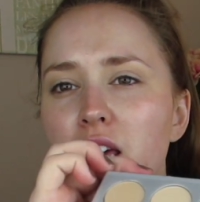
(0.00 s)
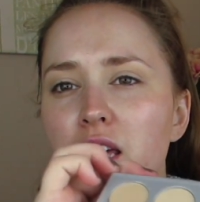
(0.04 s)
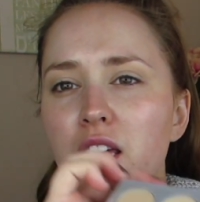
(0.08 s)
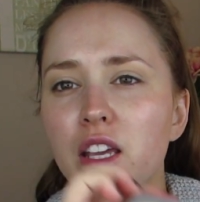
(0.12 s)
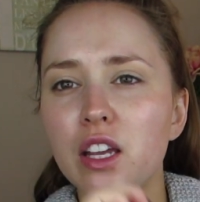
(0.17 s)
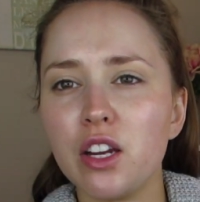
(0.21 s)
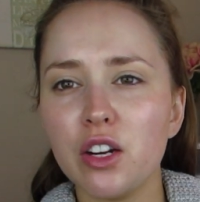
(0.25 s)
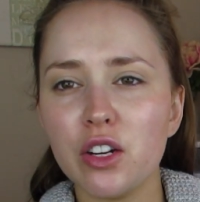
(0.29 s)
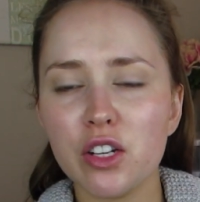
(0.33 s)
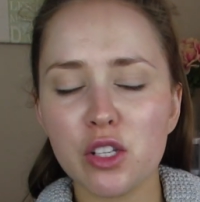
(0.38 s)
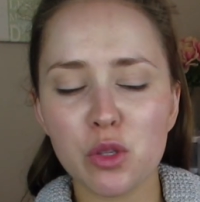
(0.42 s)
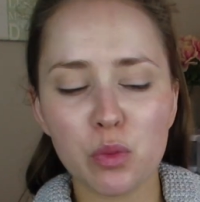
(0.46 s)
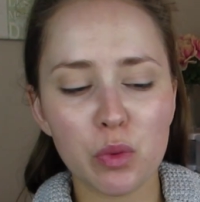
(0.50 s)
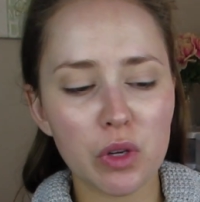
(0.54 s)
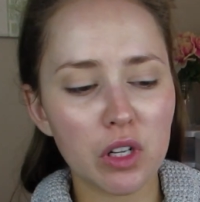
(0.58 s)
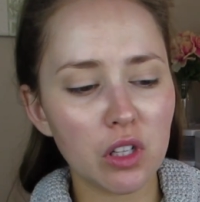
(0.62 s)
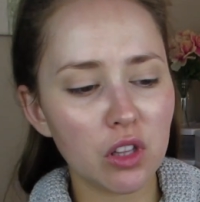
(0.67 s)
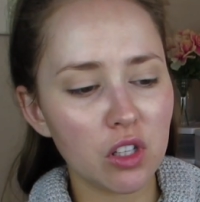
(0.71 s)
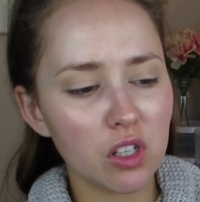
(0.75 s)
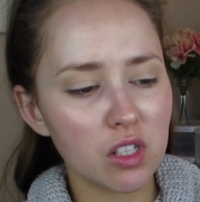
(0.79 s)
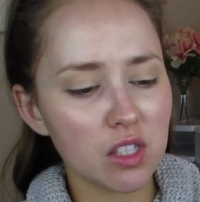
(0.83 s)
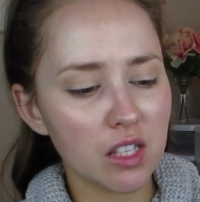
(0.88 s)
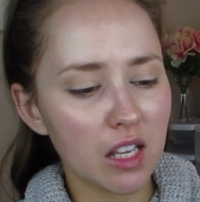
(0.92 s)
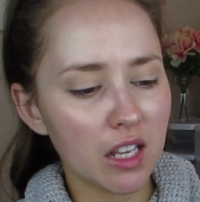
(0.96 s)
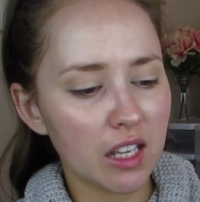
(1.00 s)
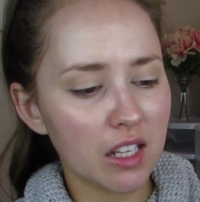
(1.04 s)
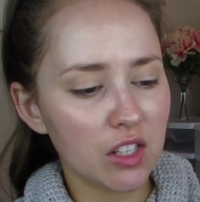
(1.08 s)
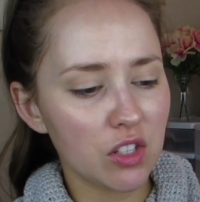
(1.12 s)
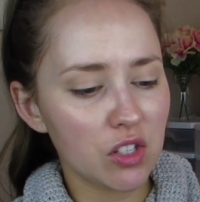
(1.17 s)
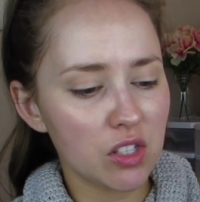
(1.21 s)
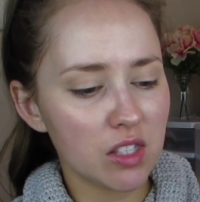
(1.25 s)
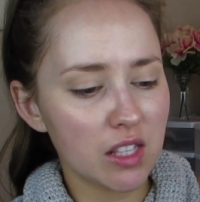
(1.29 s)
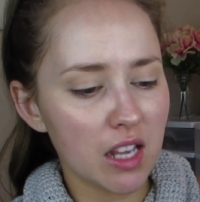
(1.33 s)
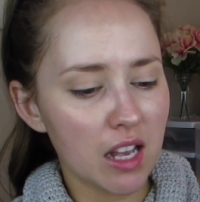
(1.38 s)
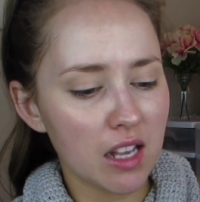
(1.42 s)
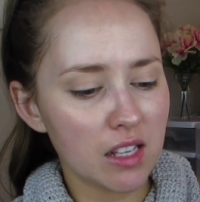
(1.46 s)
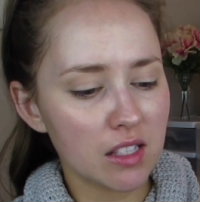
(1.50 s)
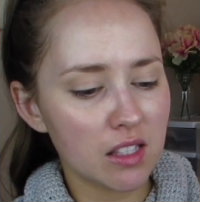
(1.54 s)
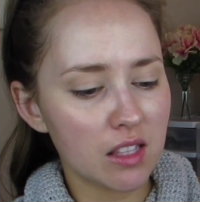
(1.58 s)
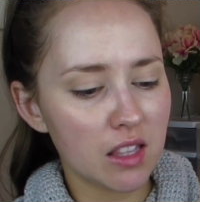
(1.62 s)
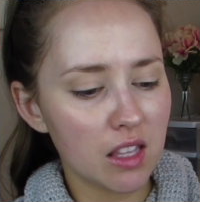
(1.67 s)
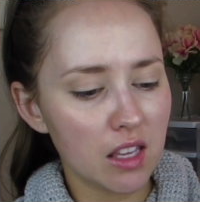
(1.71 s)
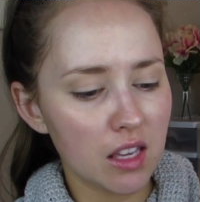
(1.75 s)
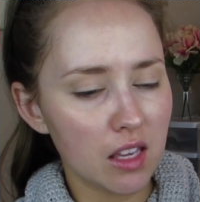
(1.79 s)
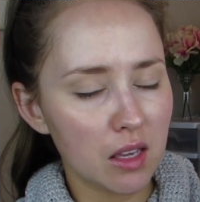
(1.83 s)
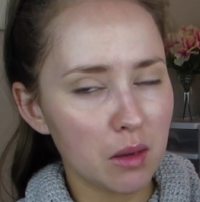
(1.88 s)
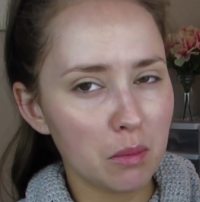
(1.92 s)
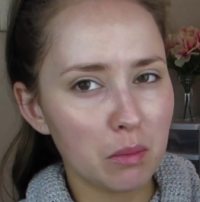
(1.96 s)
Here is what it looks like. It just has
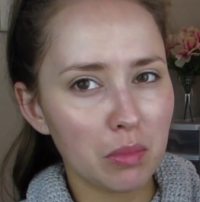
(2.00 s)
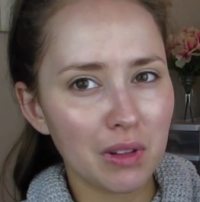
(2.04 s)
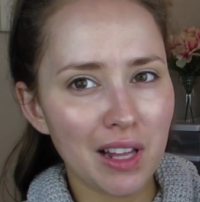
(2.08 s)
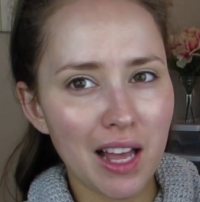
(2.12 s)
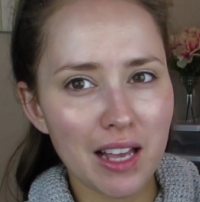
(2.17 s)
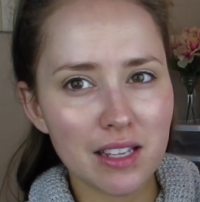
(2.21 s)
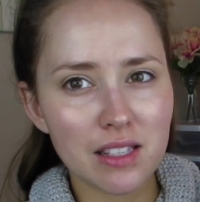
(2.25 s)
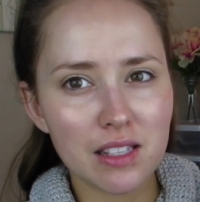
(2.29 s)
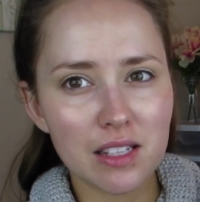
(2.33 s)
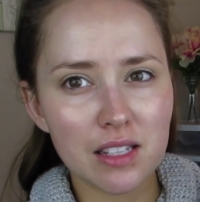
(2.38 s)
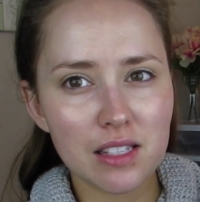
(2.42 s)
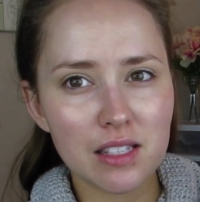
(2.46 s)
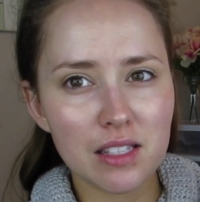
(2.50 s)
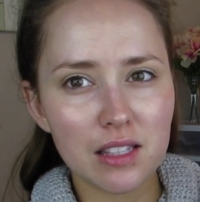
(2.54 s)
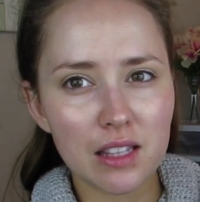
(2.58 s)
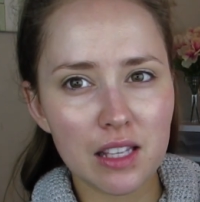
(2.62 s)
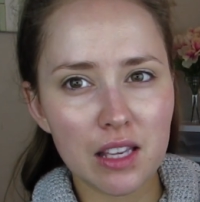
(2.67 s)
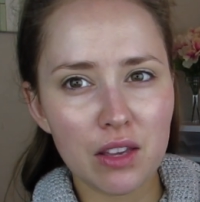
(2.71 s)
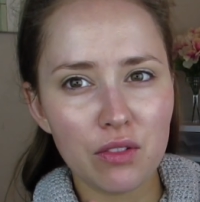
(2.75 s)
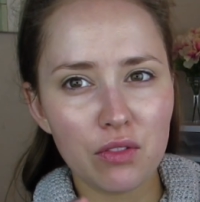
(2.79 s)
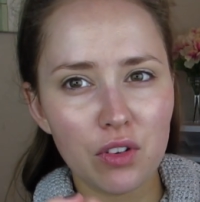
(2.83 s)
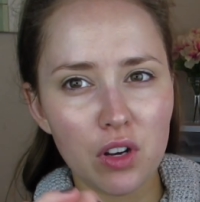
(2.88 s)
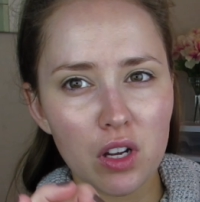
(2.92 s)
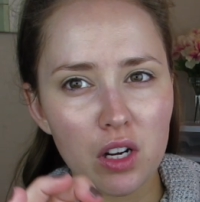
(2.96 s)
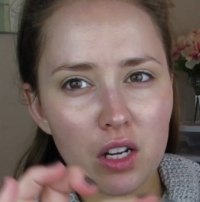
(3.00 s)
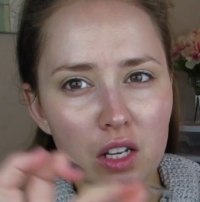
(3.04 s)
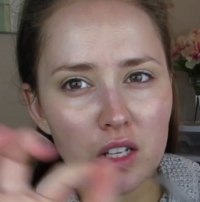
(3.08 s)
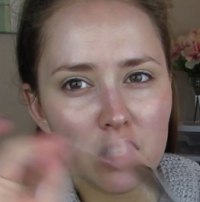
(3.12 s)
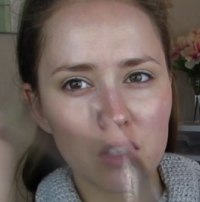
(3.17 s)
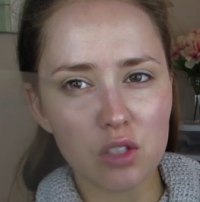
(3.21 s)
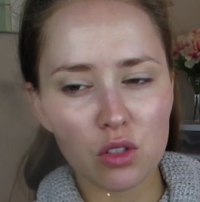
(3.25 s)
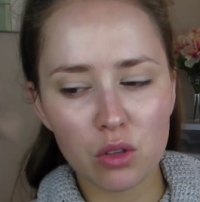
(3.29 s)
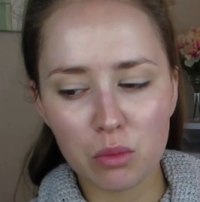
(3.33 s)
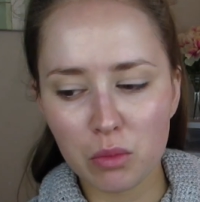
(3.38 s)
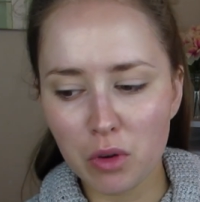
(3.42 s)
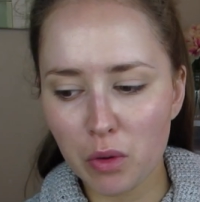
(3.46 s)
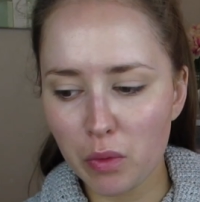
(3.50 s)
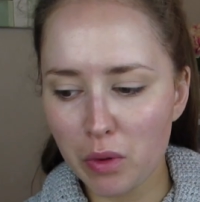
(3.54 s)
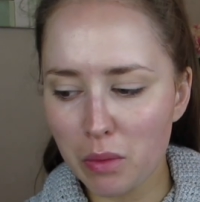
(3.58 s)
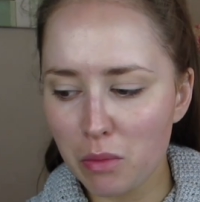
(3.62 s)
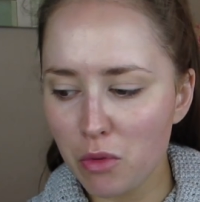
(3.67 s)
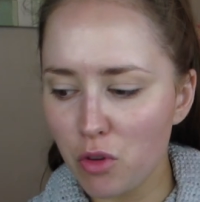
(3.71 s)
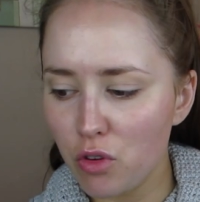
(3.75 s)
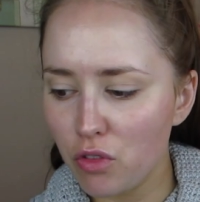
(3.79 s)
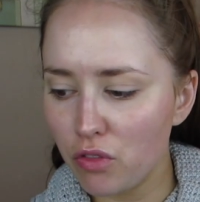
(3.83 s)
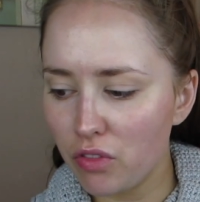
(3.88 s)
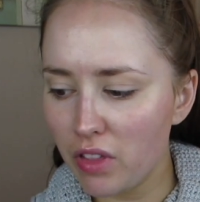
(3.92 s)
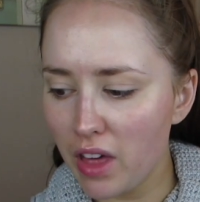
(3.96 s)
the plastic sleeve on it, so I'm going to
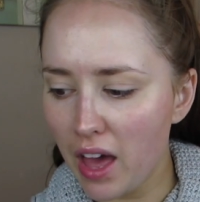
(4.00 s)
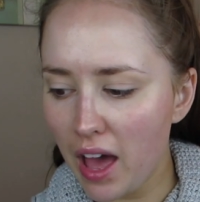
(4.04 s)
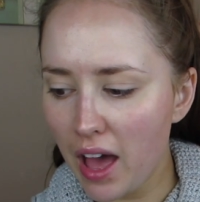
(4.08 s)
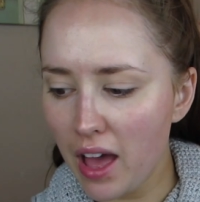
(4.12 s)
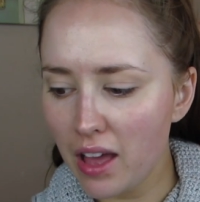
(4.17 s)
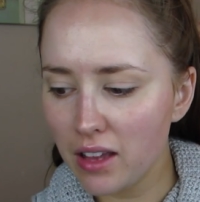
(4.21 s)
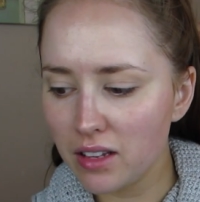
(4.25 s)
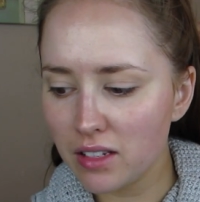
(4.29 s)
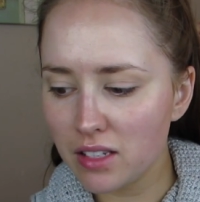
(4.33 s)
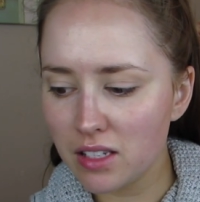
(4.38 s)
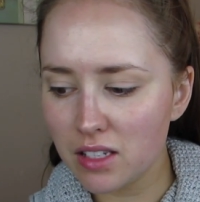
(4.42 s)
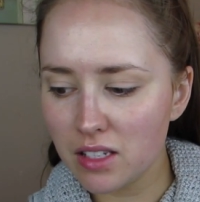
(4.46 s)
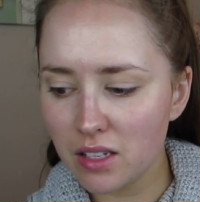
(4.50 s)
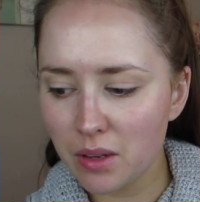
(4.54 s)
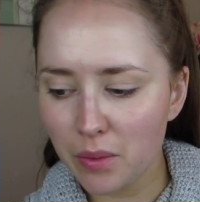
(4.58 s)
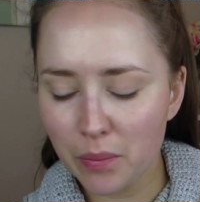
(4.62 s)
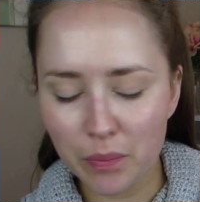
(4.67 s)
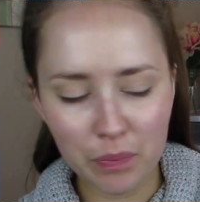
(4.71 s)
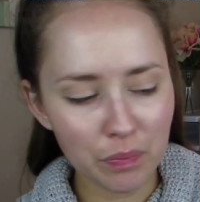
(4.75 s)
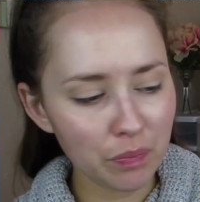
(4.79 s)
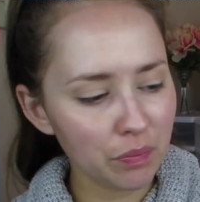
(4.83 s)
remove that.